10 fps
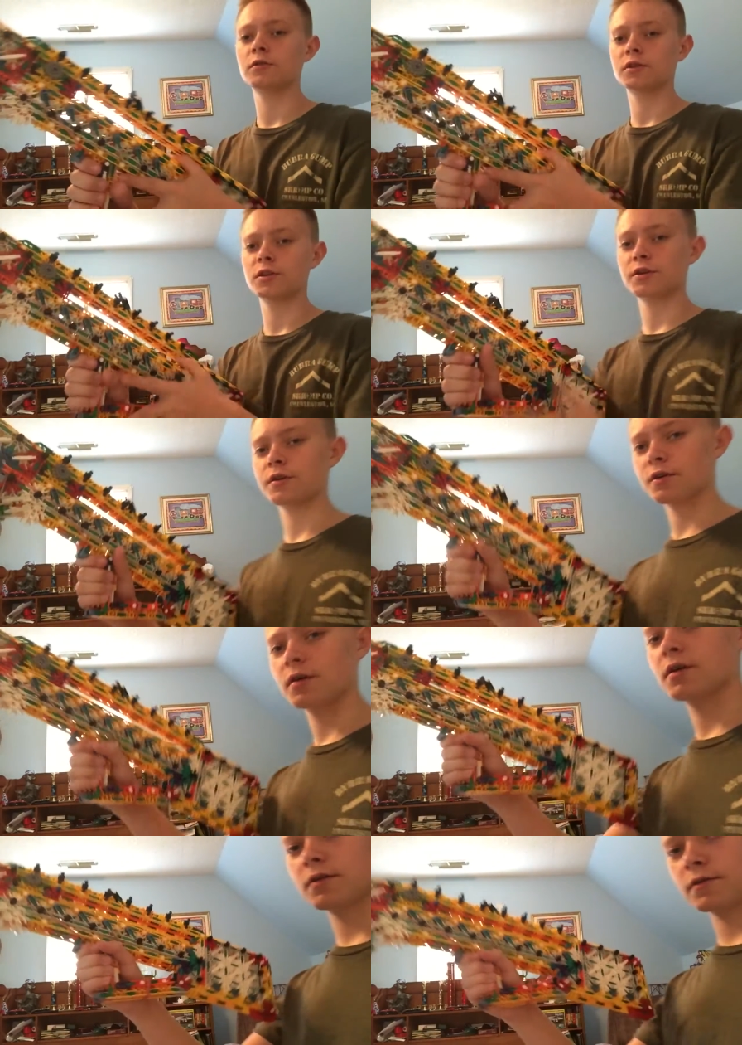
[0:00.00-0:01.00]
I was here,
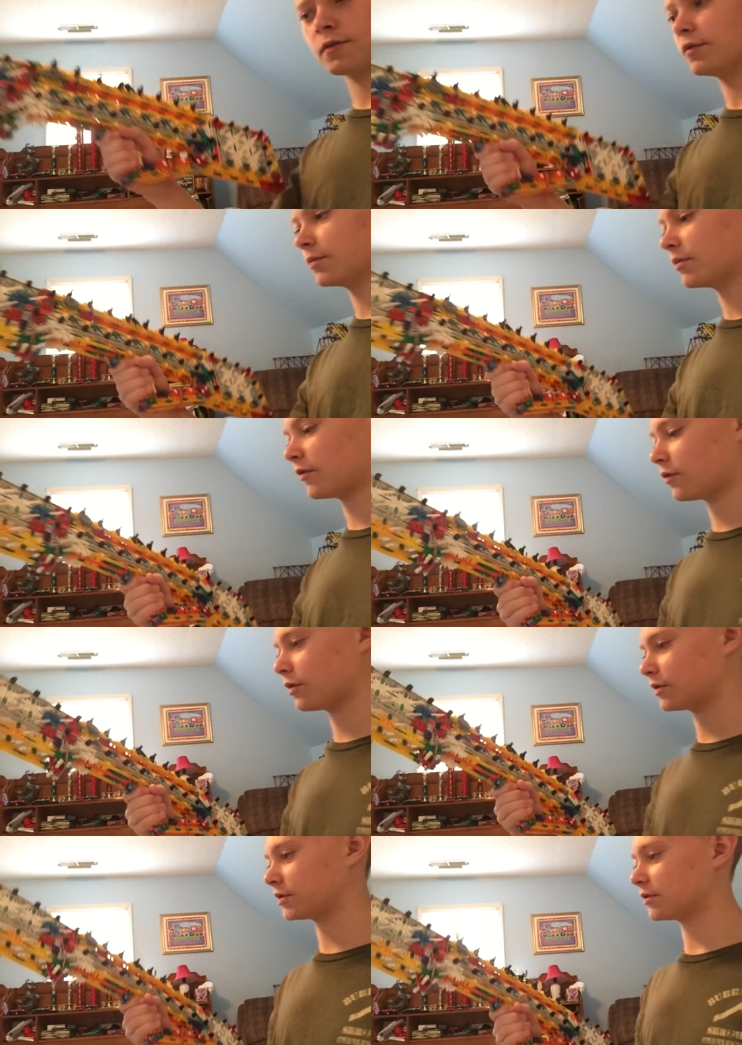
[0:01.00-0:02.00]
before
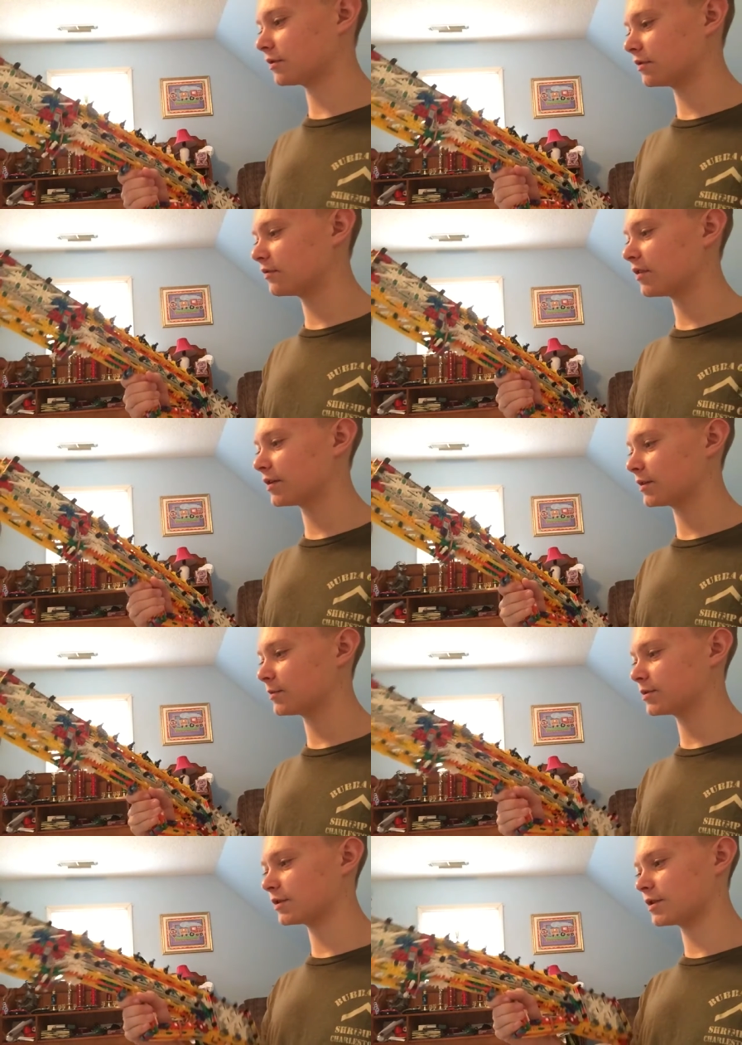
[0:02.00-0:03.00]
I started the firing
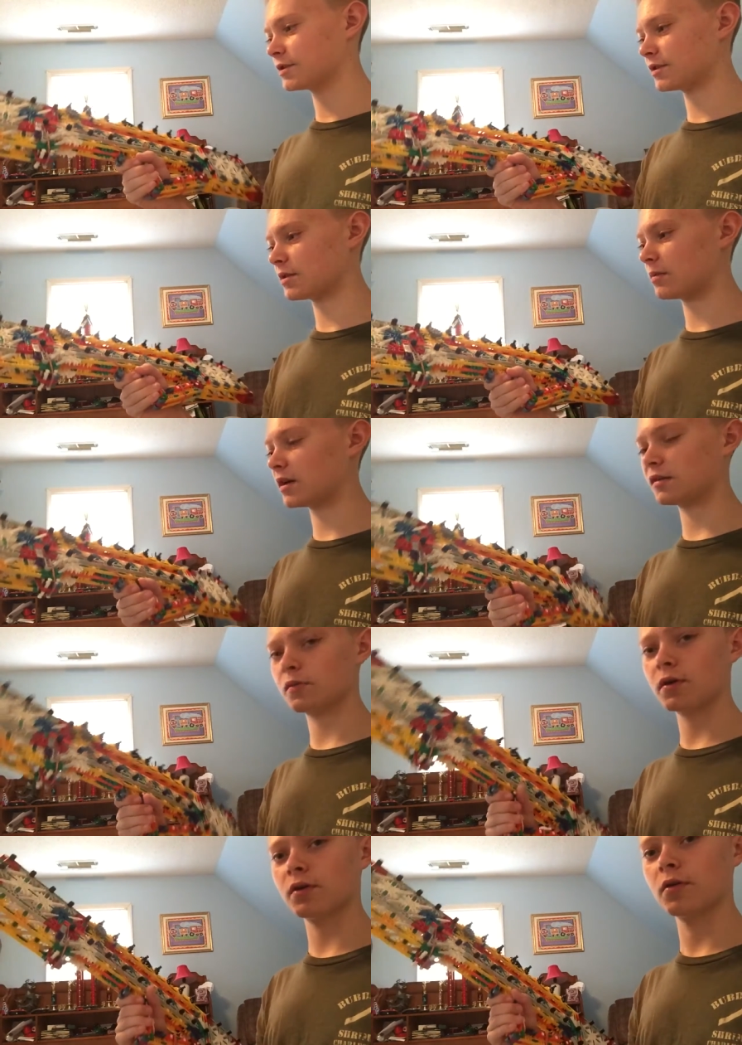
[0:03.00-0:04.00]
demonstration, I might as
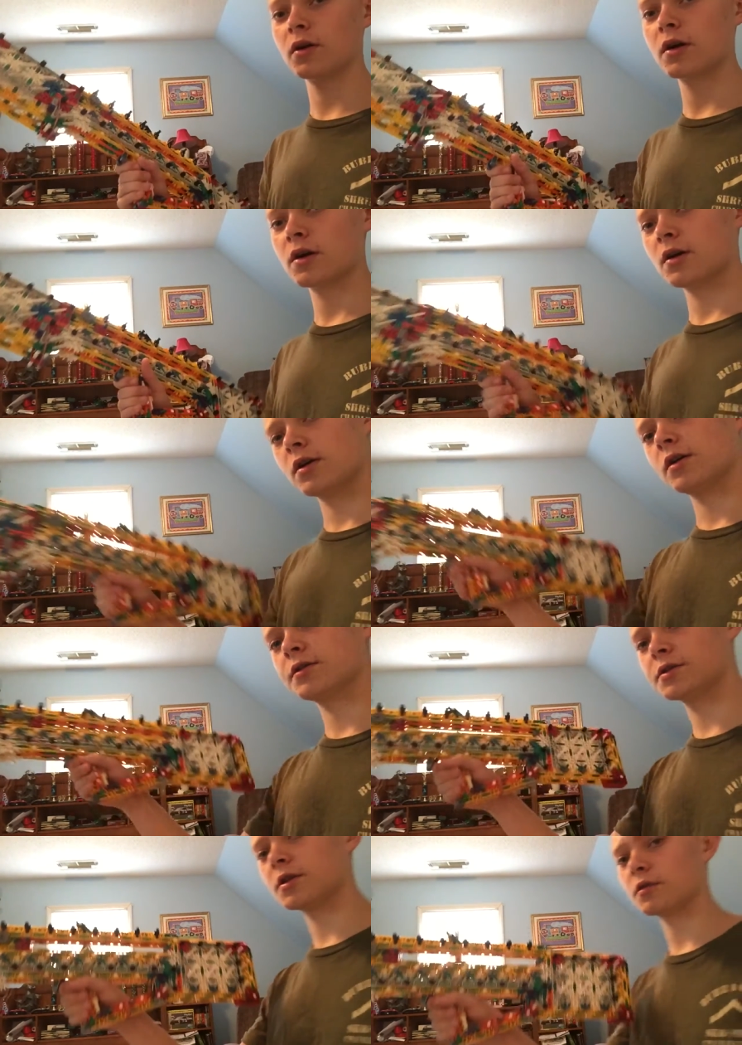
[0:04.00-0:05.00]
well
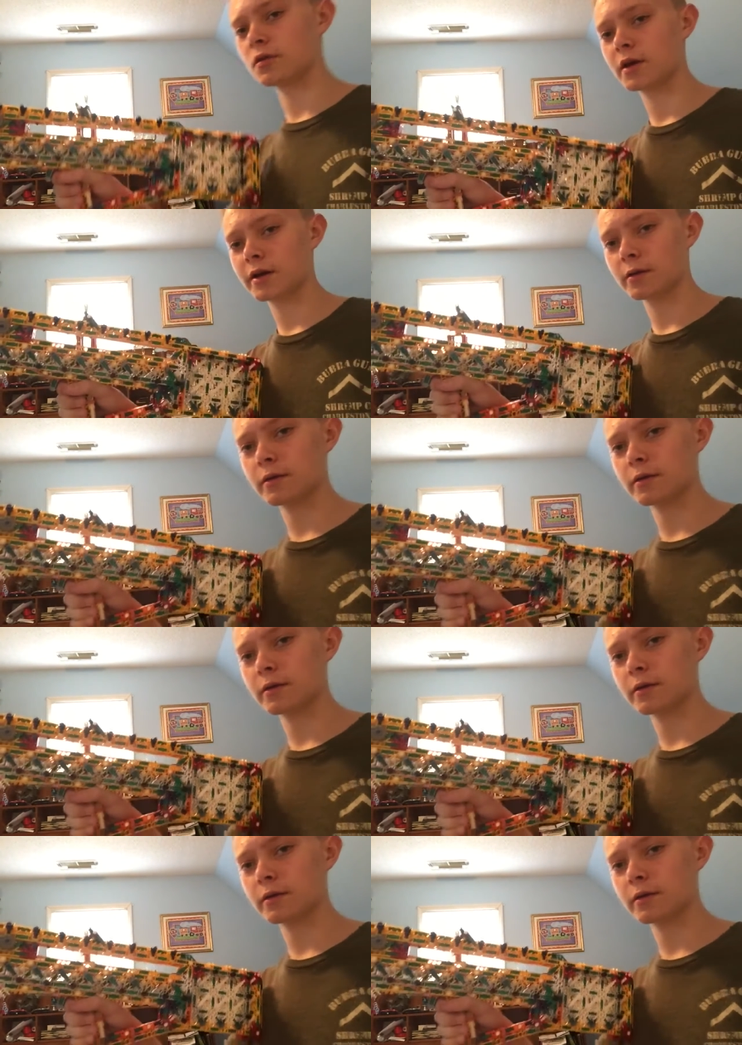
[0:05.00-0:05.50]
show you how